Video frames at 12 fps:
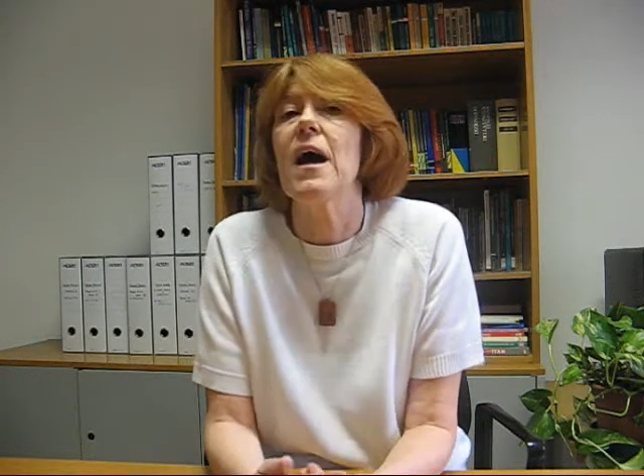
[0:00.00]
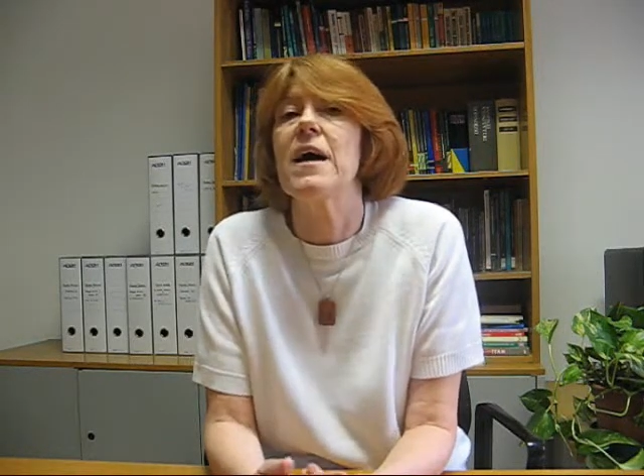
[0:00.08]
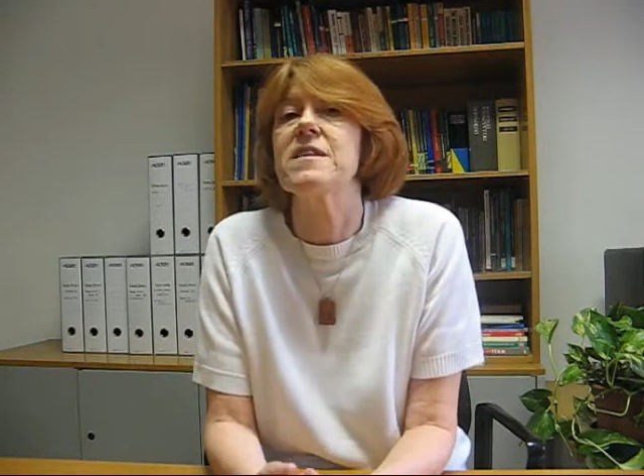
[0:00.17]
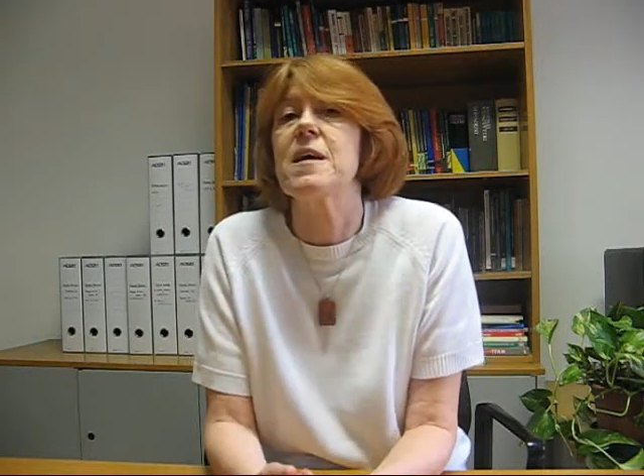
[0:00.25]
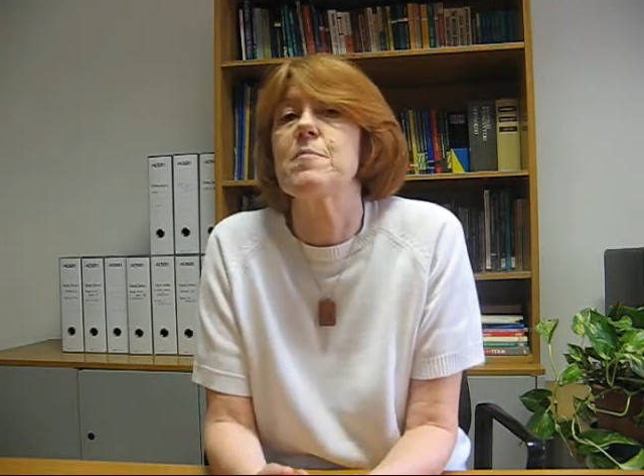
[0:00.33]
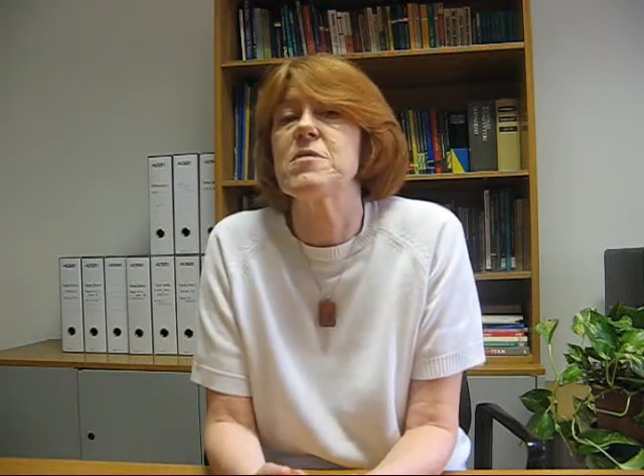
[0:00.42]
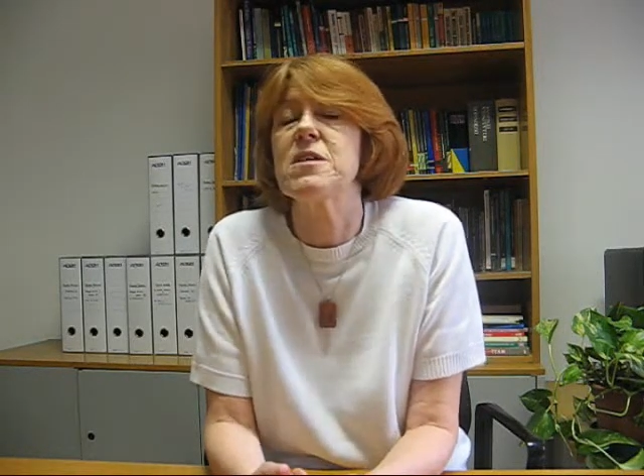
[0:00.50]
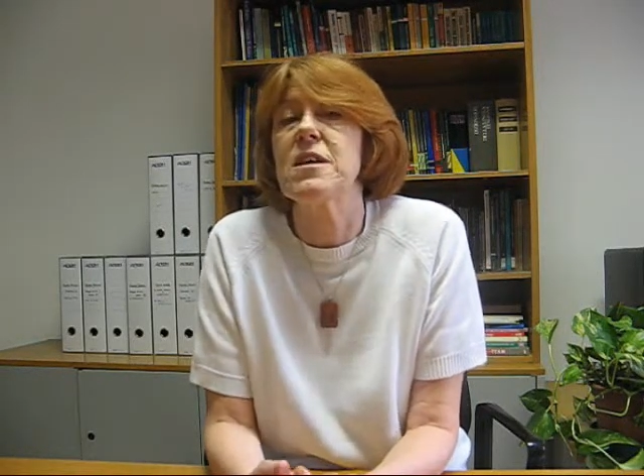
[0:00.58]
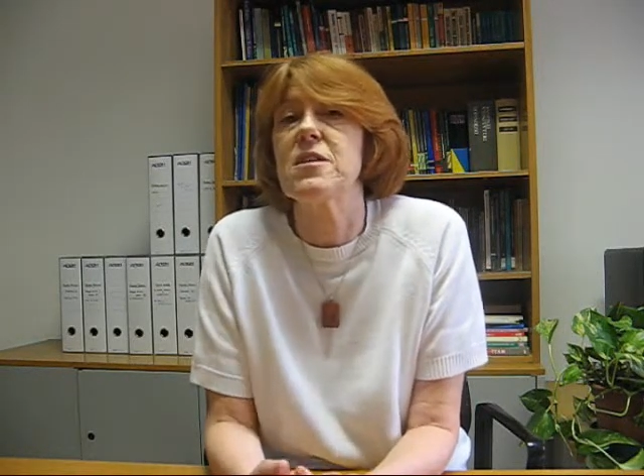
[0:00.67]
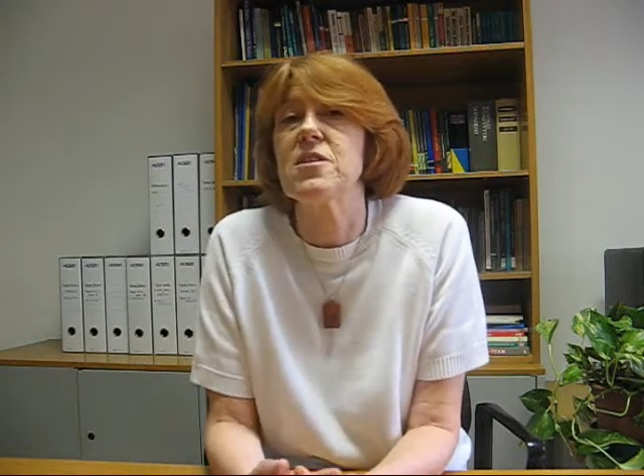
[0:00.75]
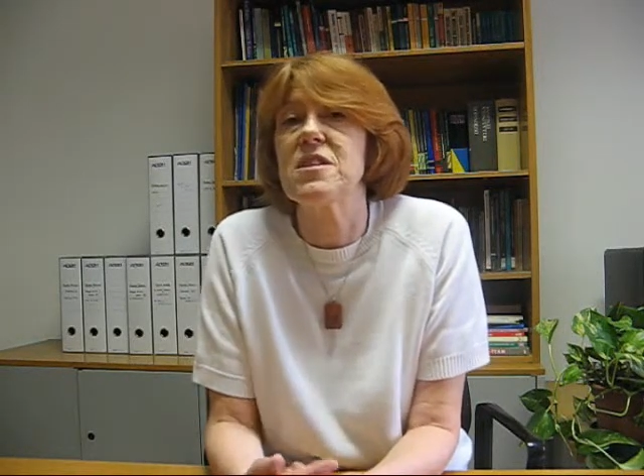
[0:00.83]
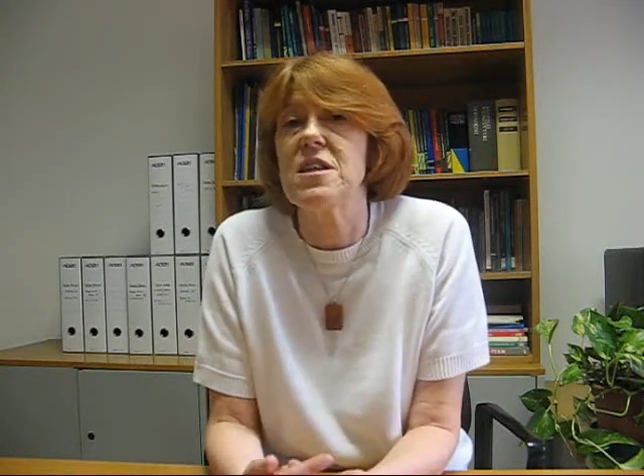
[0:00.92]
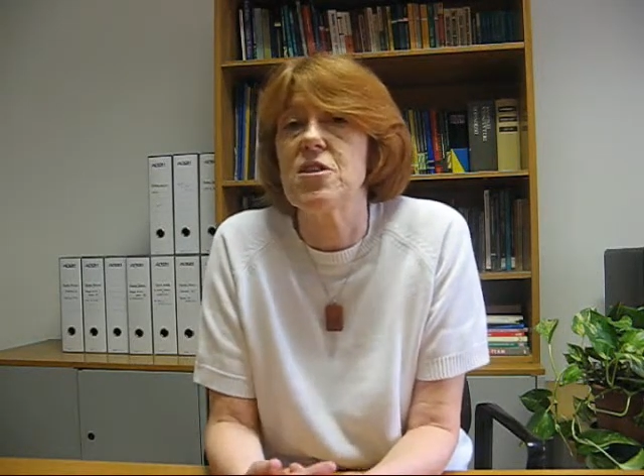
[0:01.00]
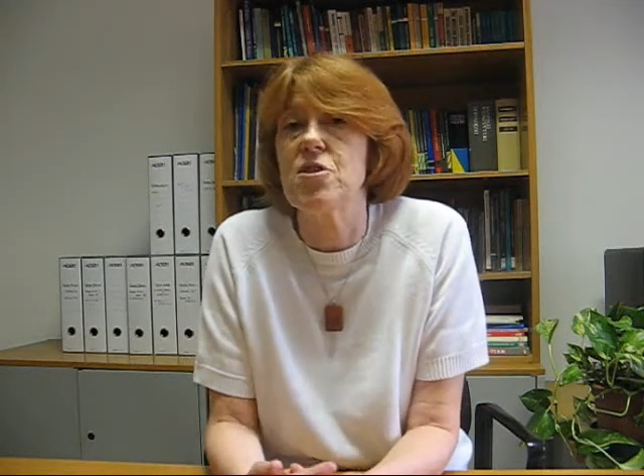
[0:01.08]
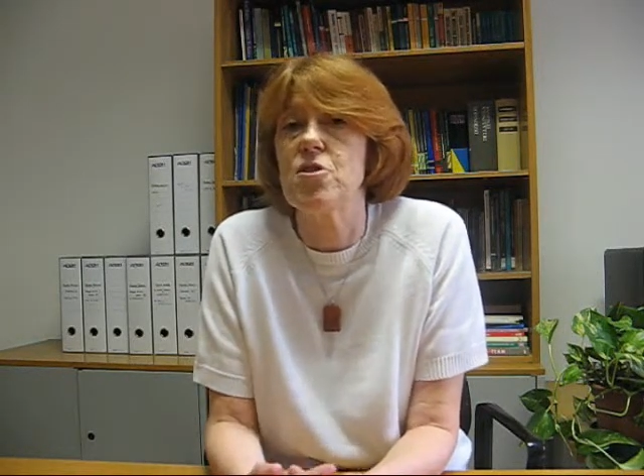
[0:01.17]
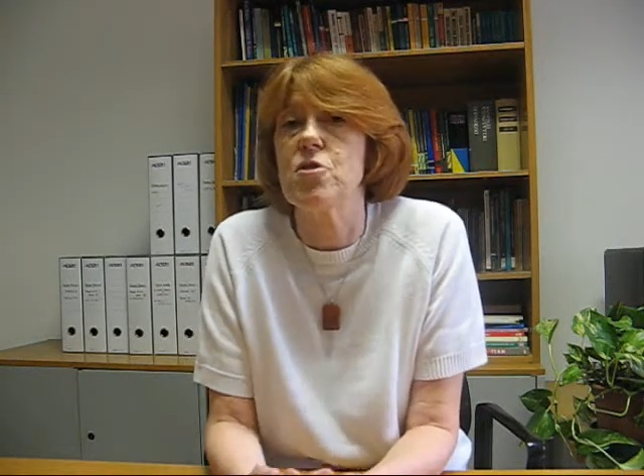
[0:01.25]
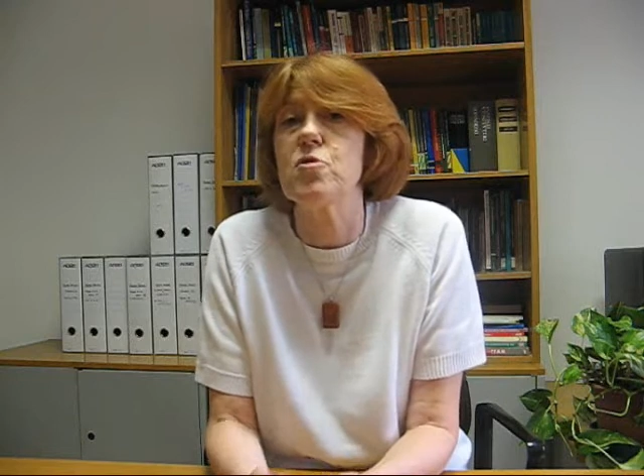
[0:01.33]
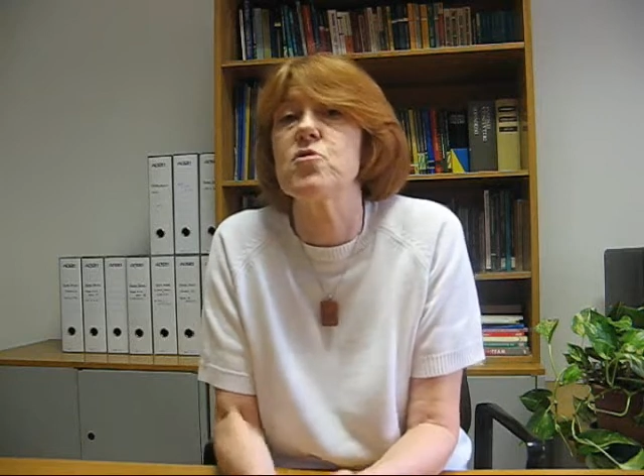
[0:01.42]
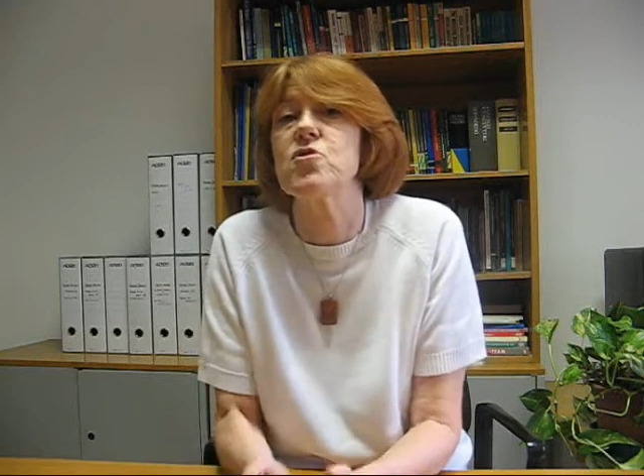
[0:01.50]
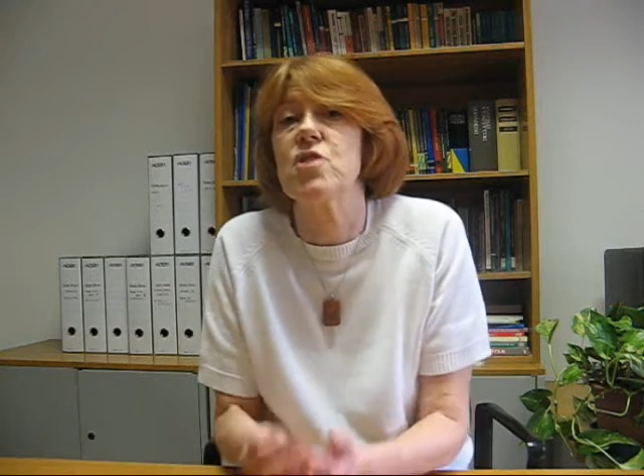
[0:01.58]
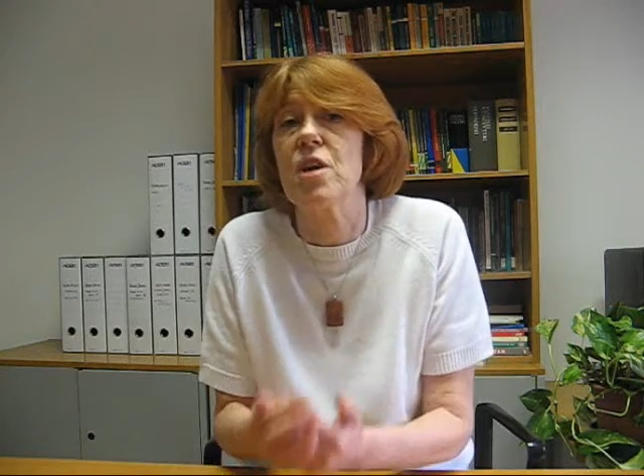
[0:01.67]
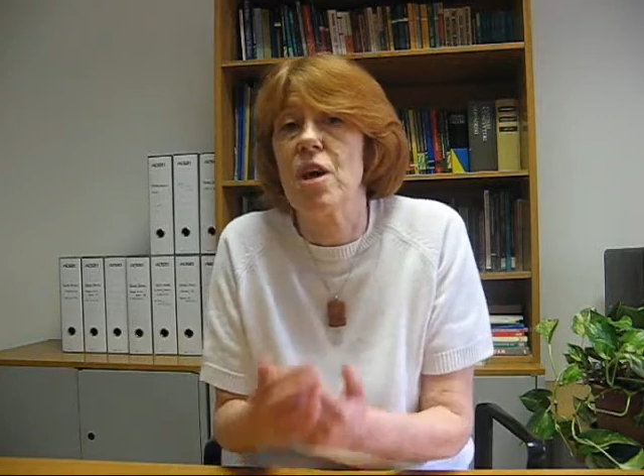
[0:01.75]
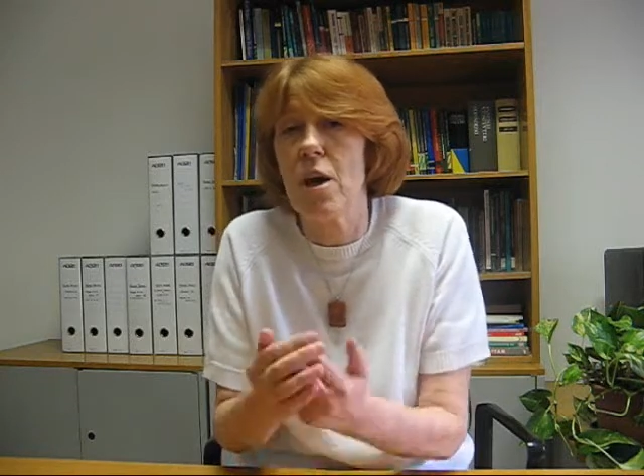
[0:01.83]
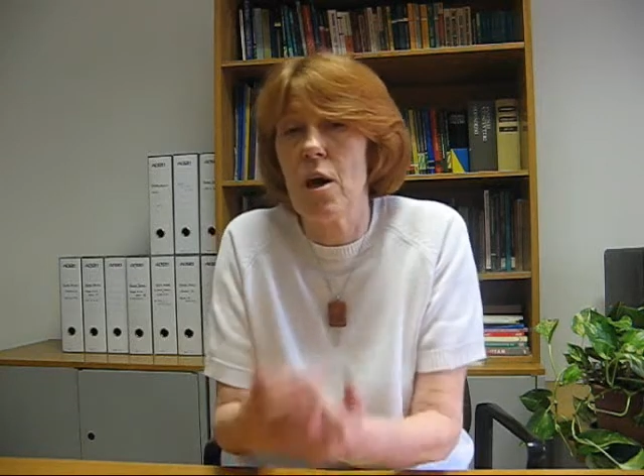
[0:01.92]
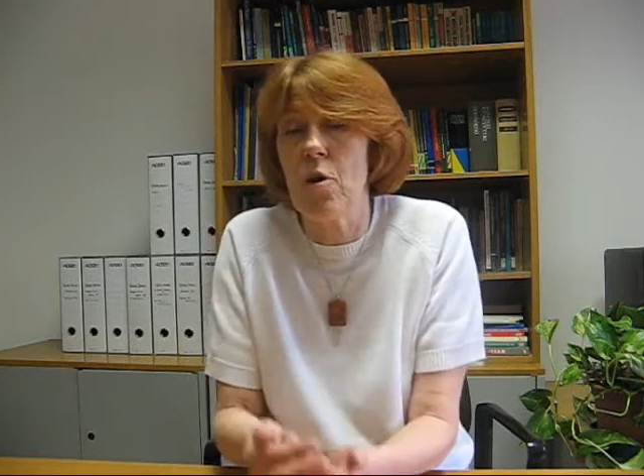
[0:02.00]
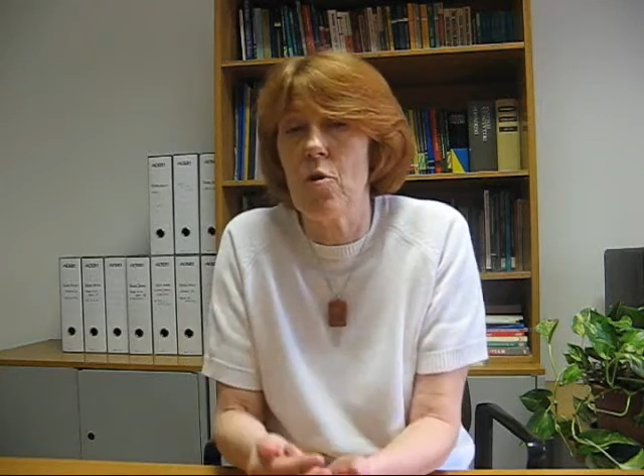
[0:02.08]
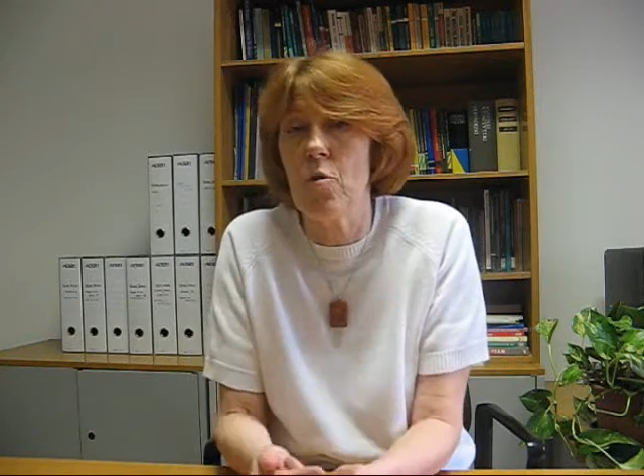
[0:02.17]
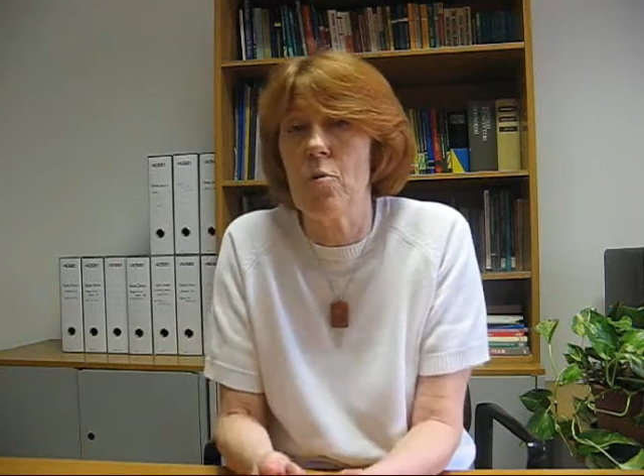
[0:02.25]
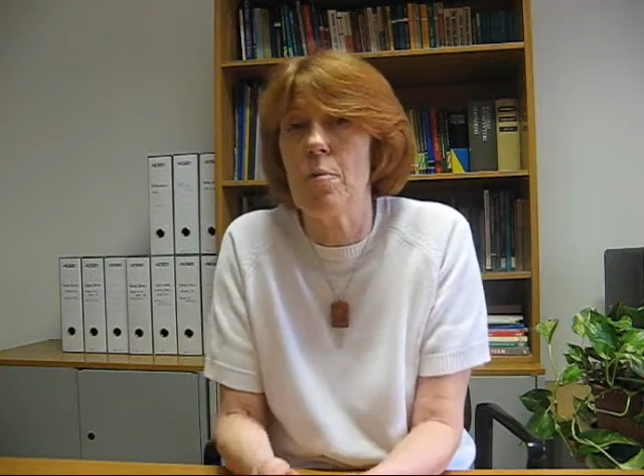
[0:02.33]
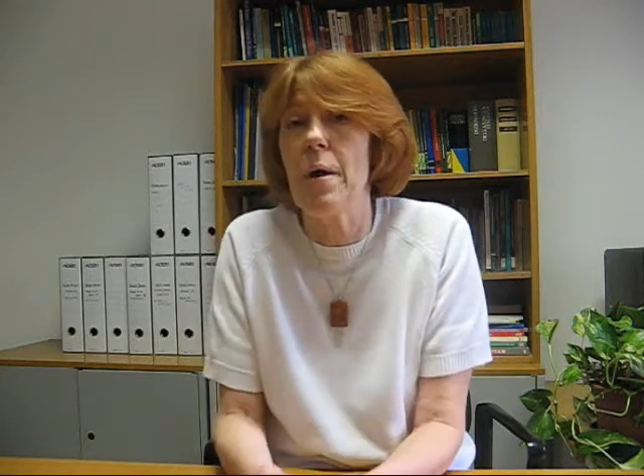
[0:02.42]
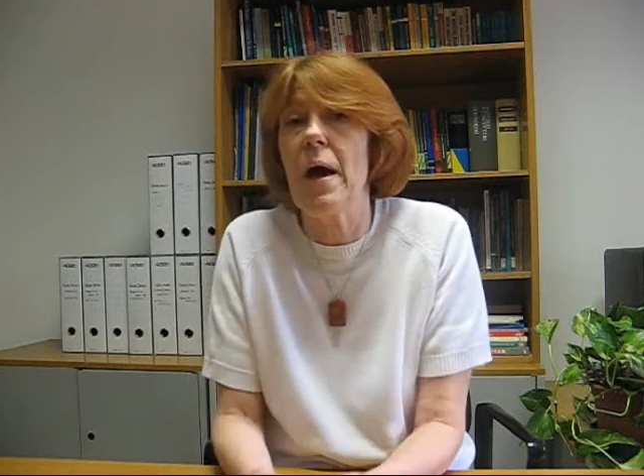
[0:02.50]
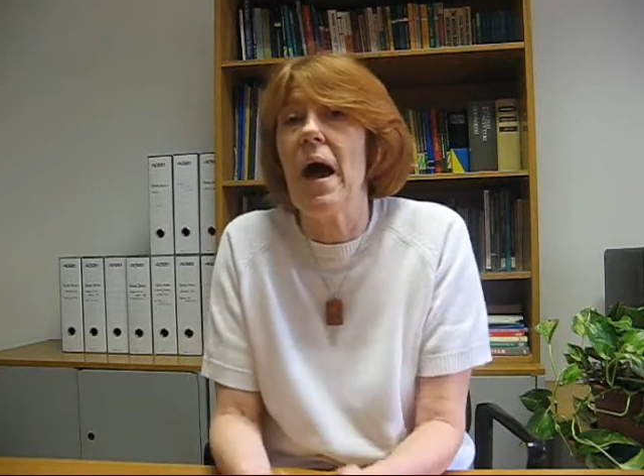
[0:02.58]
attempting to teach students to cope